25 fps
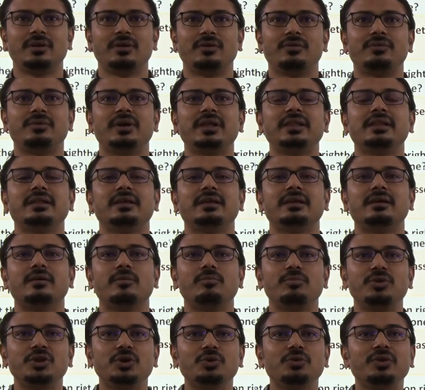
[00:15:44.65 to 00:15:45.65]
When
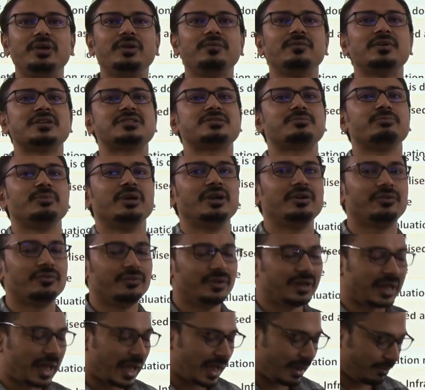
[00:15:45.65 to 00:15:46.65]
new investment
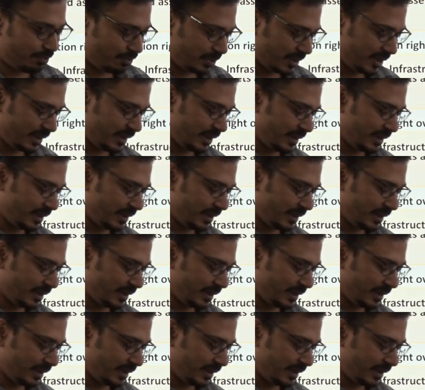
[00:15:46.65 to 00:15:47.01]
will happen